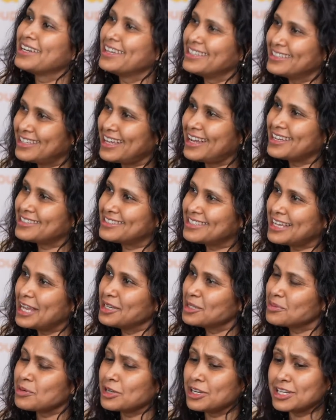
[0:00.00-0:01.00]
that
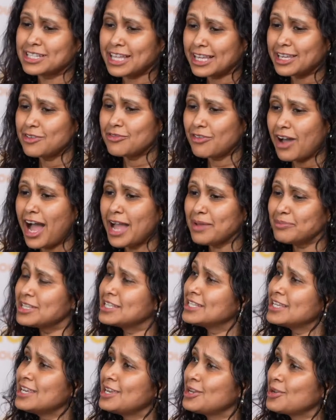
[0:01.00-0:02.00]
entrepreneurs, like if I'm the
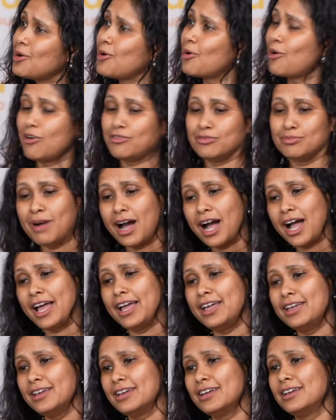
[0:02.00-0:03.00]
CEO of
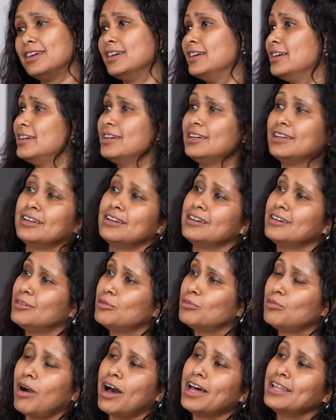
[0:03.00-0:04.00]
my
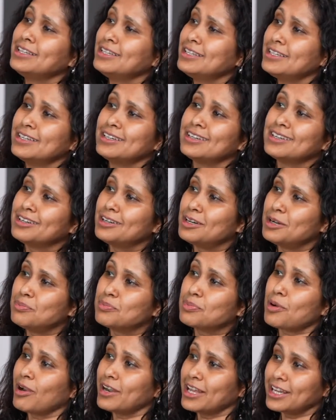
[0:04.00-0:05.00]
one
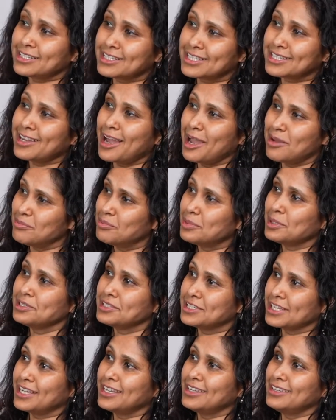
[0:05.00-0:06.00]
product I'm
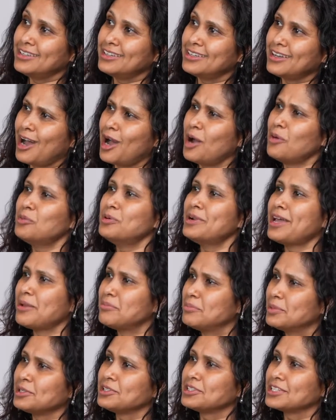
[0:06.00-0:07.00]
building, how would I
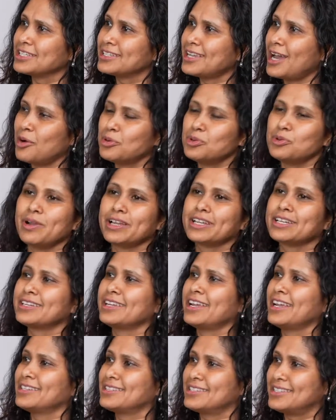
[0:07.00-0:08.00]
build it? How do I
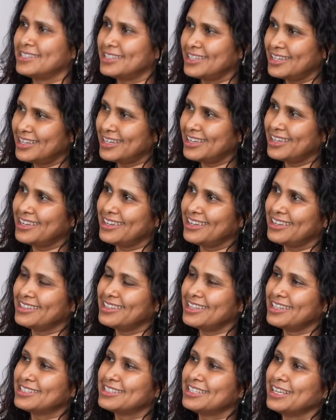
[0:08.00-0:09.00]
create
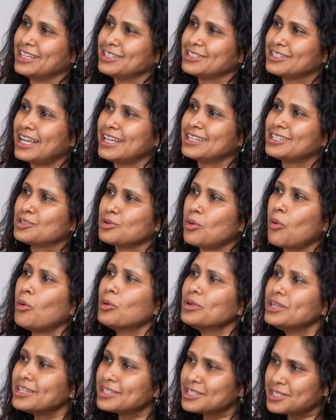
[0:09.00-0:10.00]
that thing? That
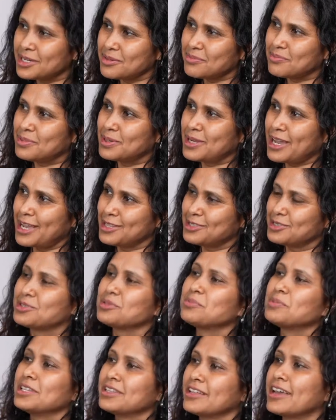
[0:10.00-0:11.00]
ownership has to
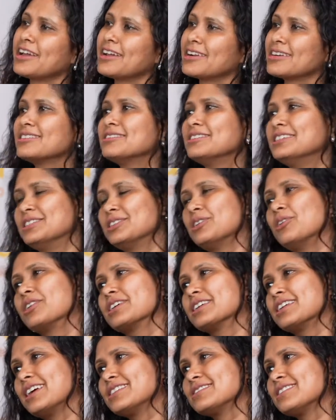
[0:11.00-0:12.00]
be there, the
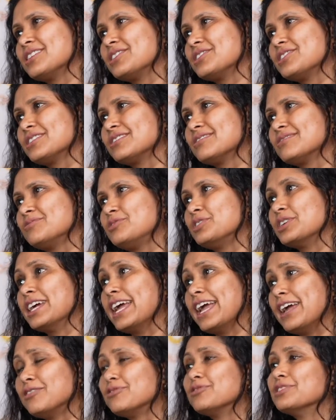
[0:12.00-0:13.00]
organization, for
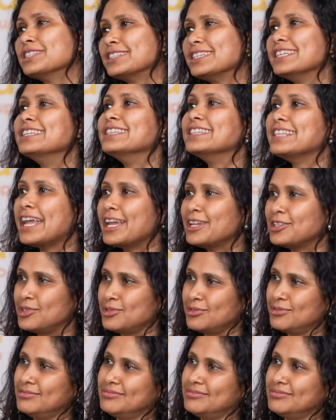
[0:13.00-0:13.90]
everything they do.